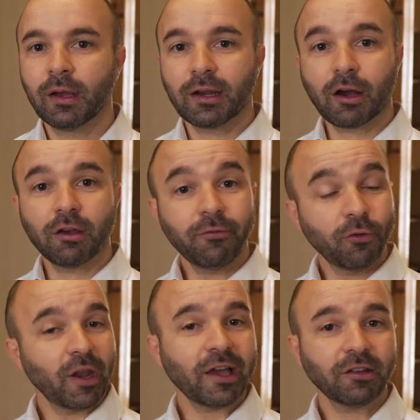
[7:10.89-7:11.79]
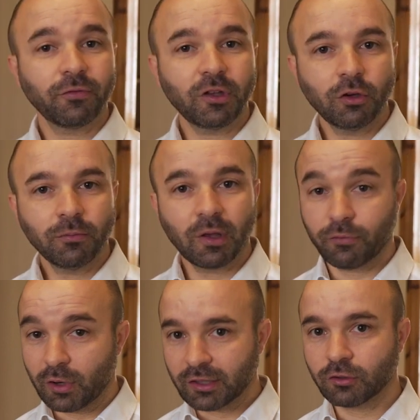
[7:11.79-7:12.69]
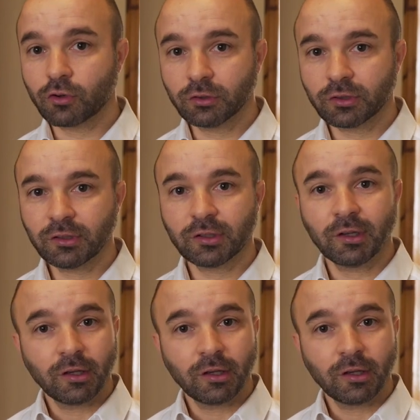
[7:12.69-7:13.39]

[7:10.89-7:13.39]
Now, if you like this video, if you like this content,